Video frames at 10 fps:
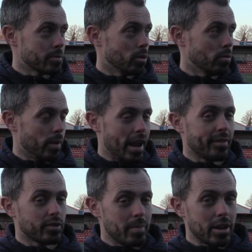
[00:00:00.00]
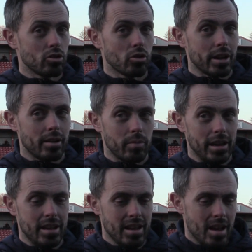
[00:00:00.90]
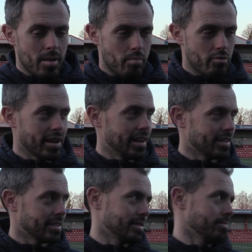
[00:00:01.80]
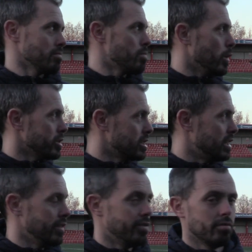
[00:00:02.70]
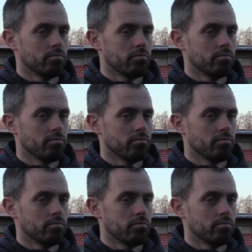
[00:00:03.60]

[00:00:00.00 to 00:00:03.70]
So we have to make sure that we bring this positive,